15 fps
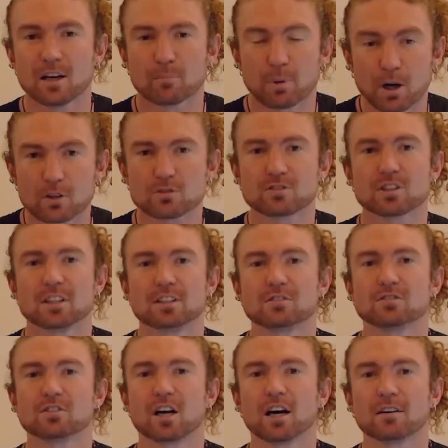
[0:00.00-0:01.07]

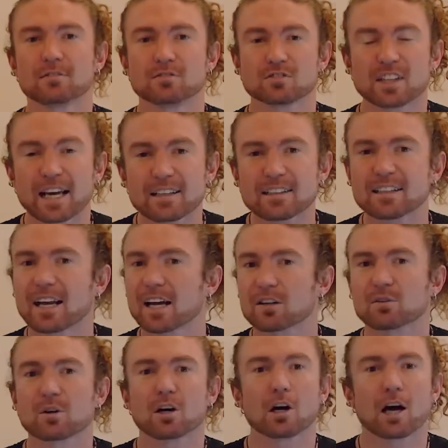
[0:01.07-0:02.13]
poses of standing
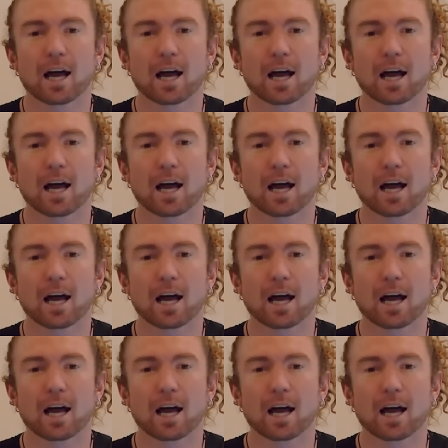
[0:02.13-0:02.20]
acro,